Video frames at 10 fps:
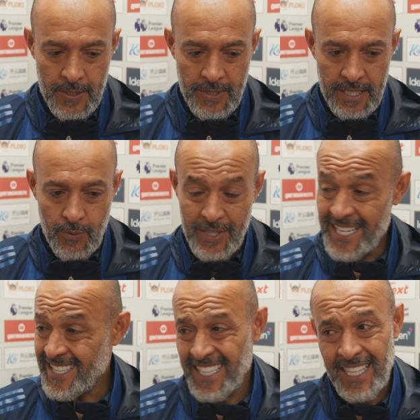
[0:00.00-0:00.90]
we
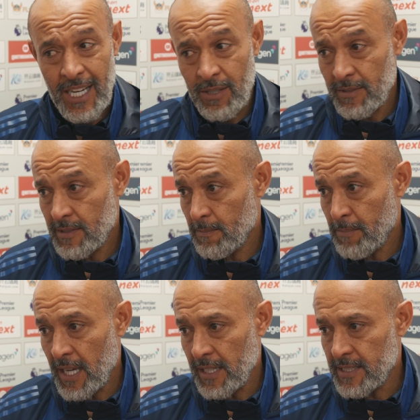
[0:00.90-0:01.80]
didn't allow
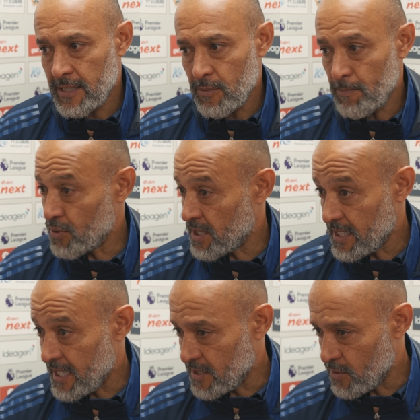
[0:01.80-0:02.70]
Palace to put
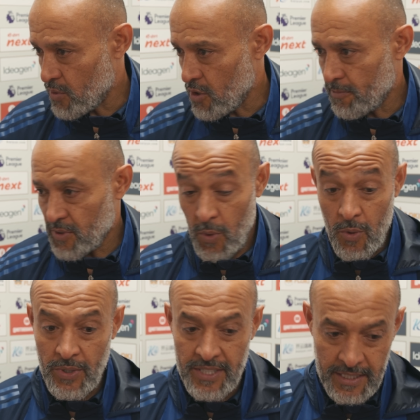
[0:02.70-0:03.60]
us against the ropes,
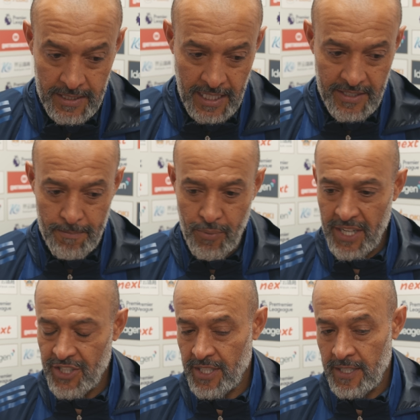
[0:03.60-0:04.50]
always under
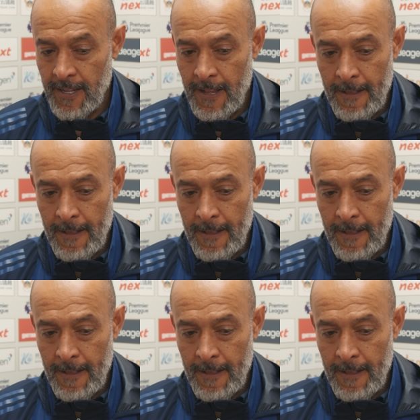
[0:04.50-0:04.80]
pressure,